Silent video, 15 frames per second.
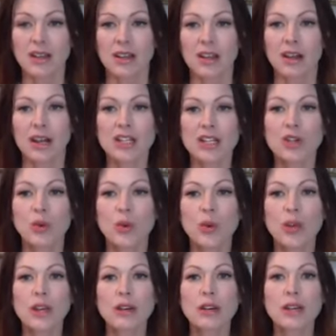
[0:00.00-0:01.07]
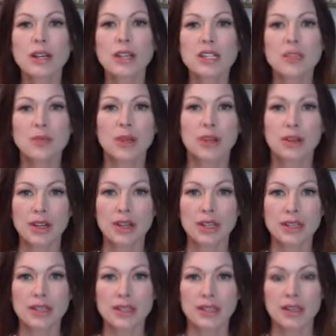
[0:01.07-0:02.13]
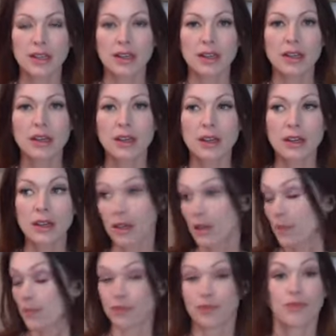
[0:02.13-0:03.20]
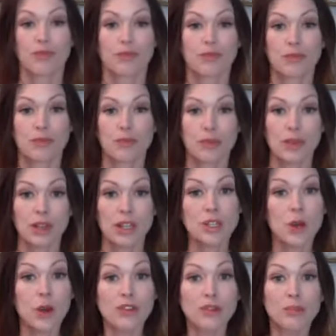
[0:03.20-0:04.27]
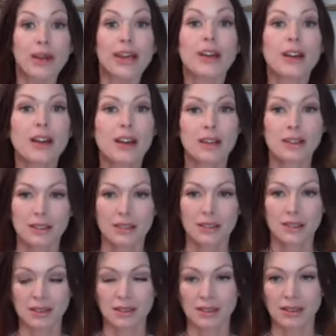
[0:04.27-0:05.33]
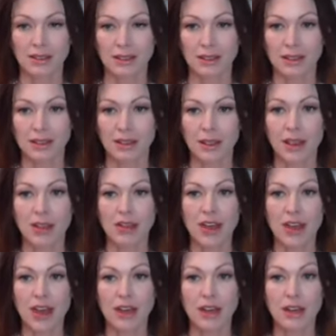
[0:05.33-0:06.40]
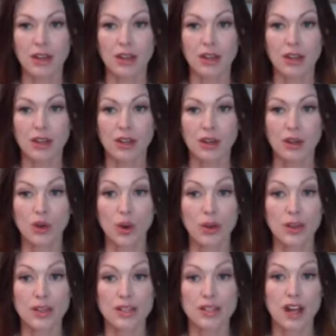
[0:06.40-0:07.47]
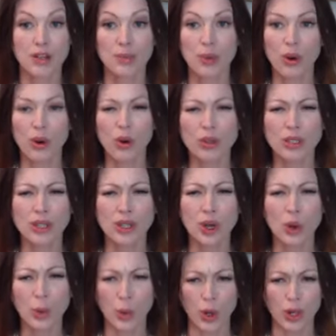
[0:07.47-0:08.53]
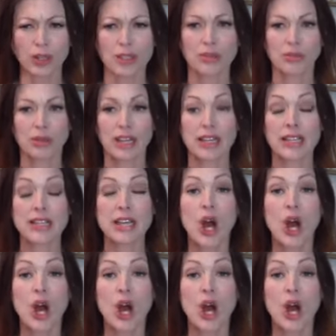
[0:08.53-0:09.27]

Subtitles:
right? So we are experiencing, let's go even bigger than the North and South Pole holding the world in place.